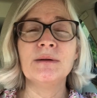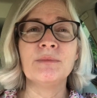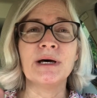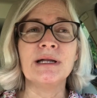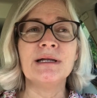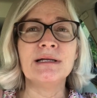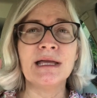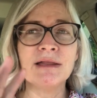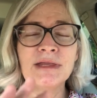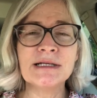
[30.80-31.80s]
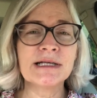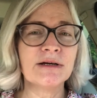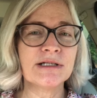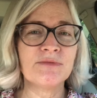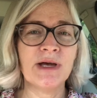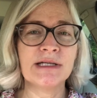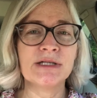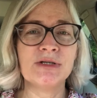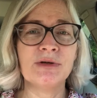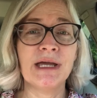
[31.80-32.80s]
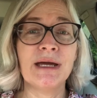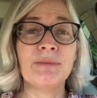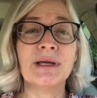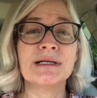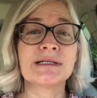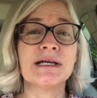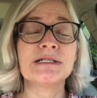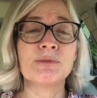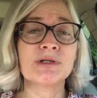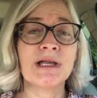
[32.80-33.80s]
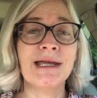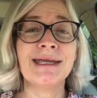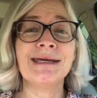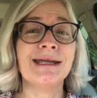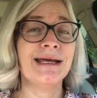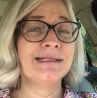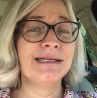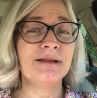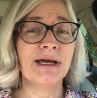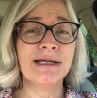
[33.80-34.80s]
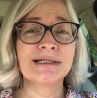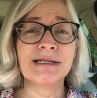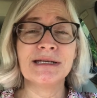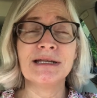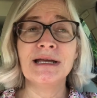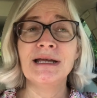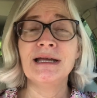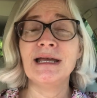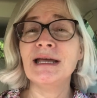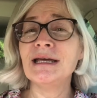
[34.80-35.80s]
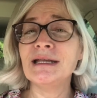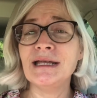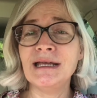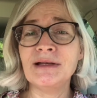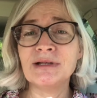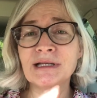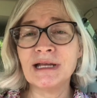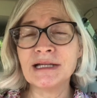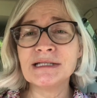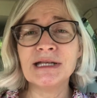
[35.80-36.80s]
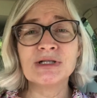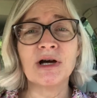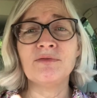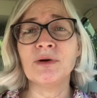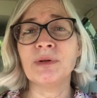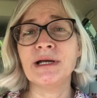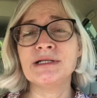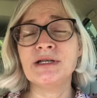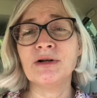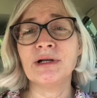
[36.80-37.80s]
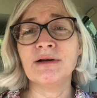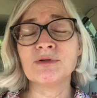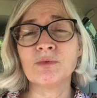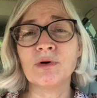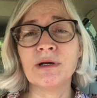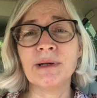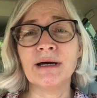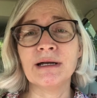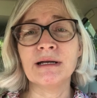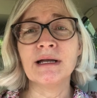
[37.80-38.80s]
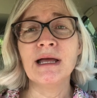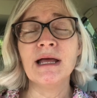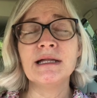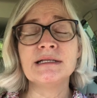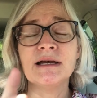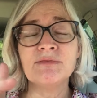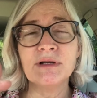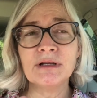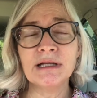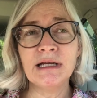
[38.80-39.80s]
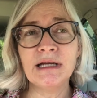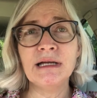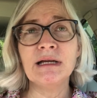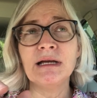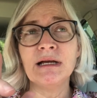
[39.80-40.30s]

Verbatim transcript: But get things out as fast as you can because customers like it, Etsy likes it, and it gets things off your plate so you don't have to worry about it. Definitely